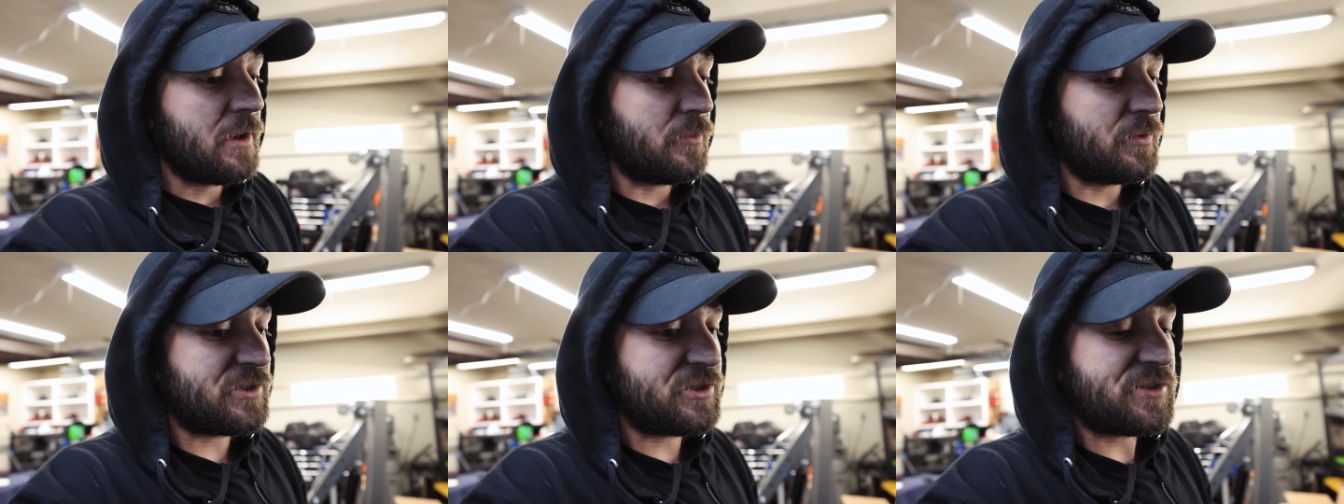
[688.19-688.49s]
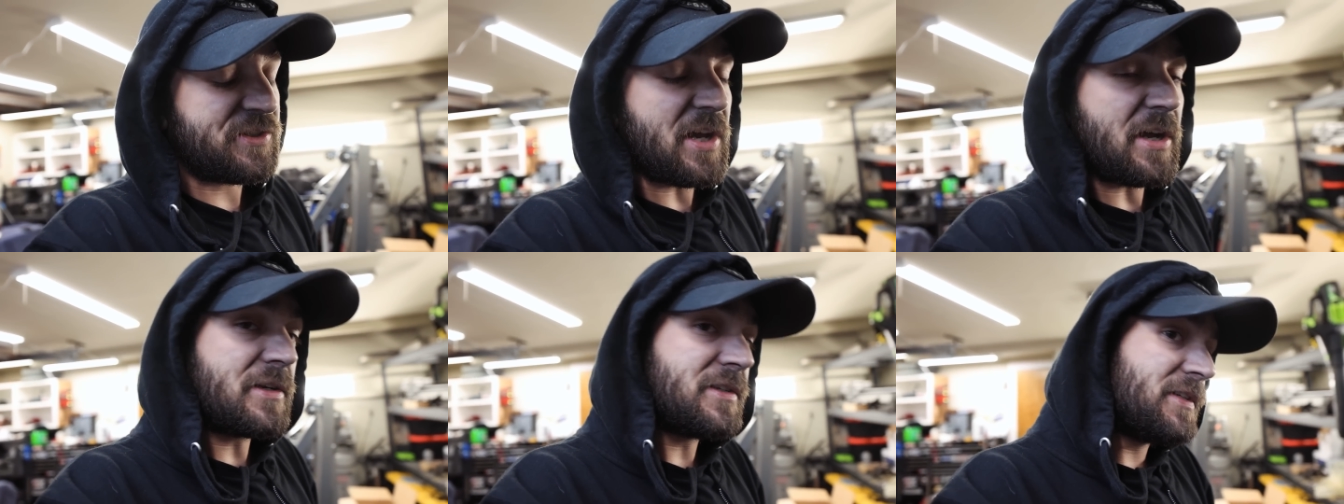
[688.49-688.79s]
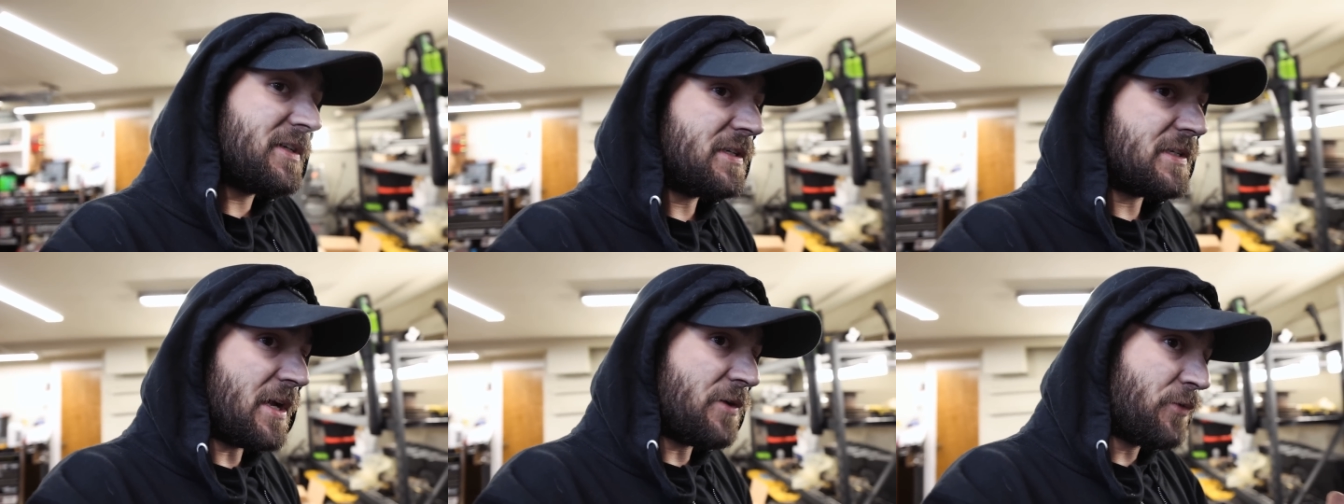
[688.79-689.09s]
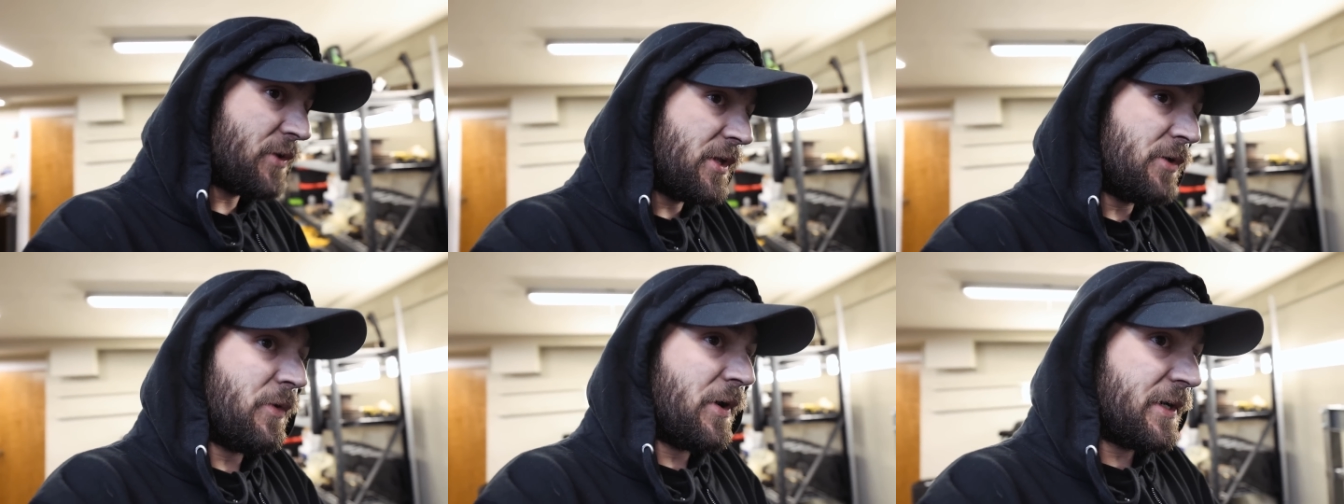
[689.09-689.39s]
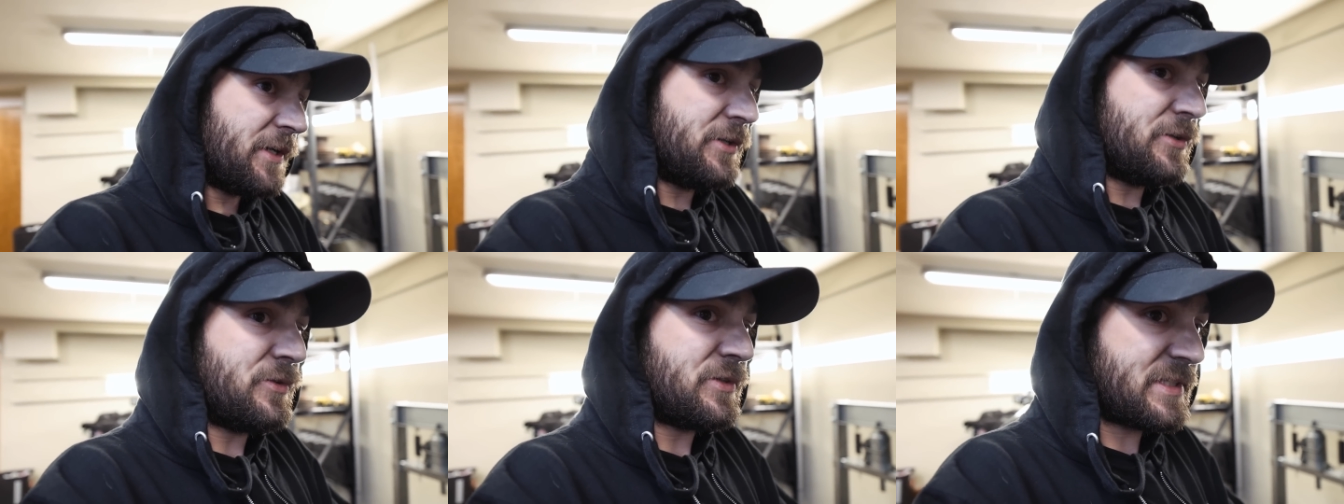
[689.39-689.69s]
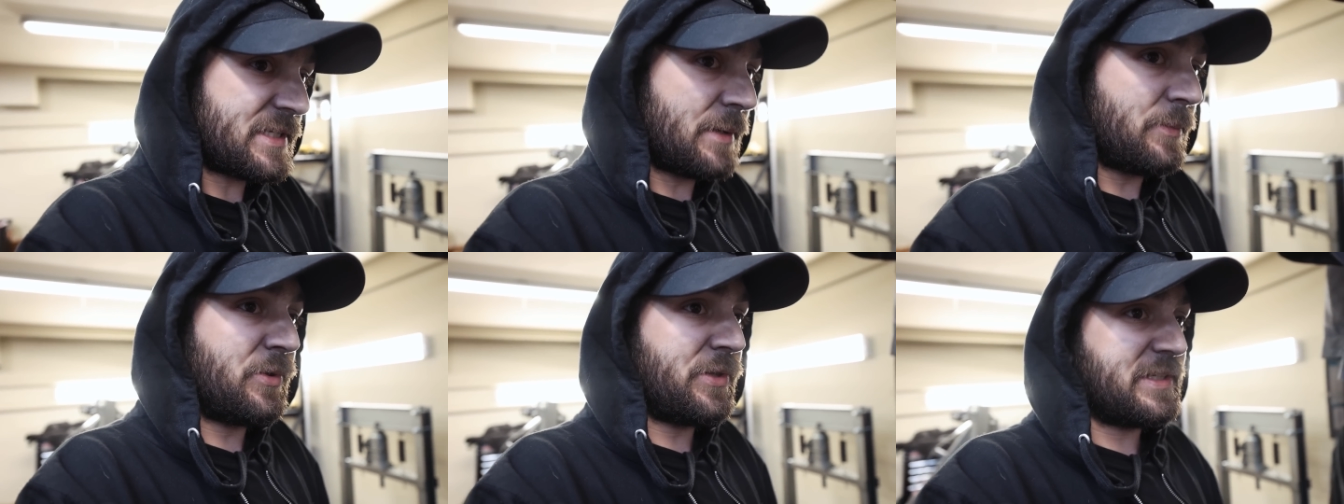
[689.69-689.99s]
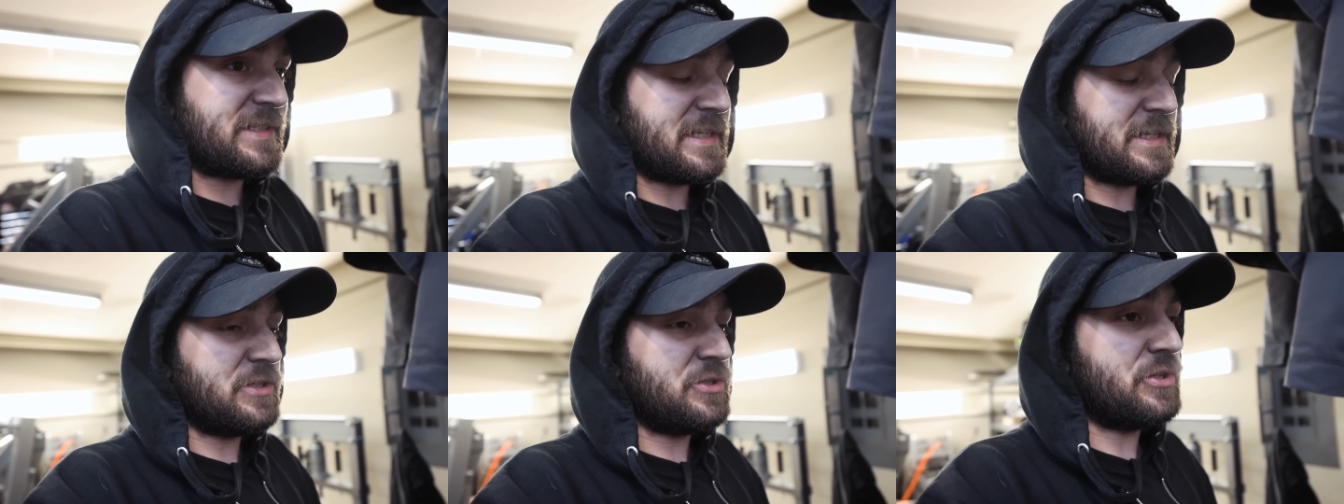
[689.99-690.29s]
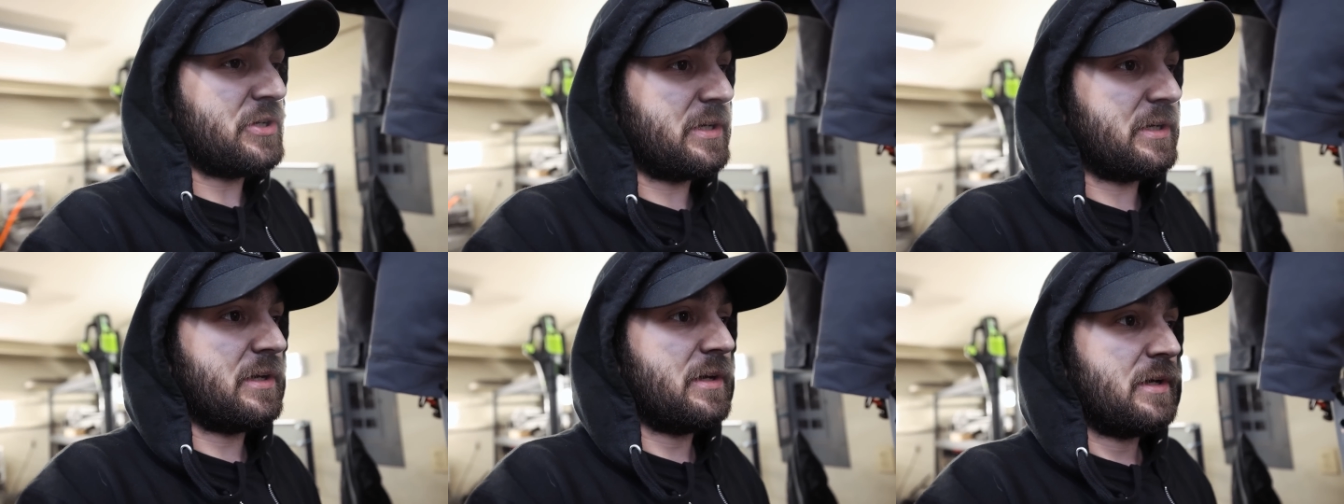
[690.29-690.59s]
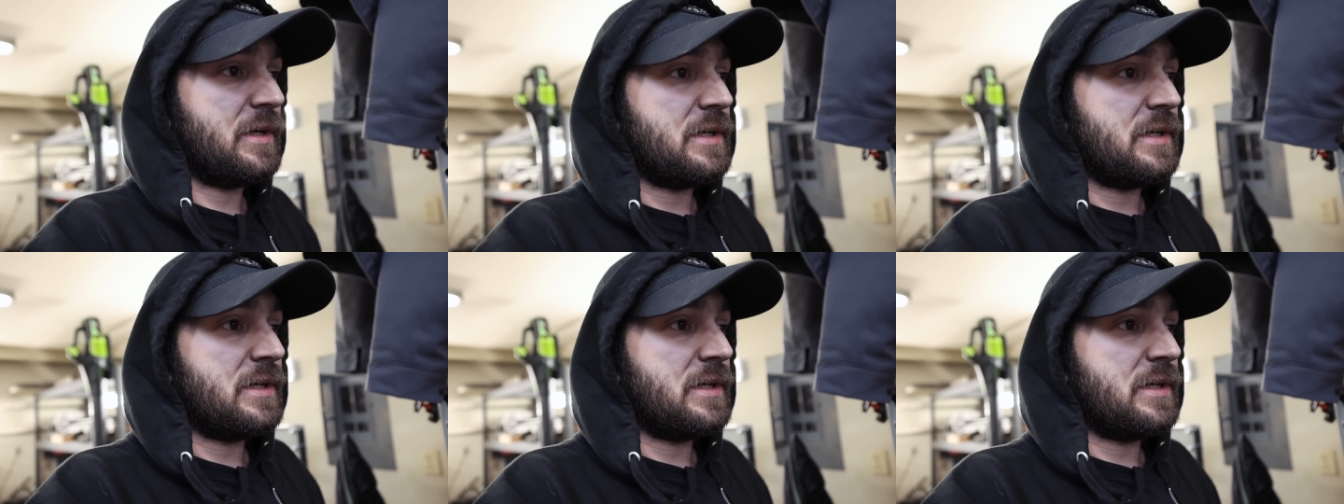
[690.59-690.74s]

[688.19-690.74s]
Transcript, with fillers: which sucks because I really wanted to assemble this engine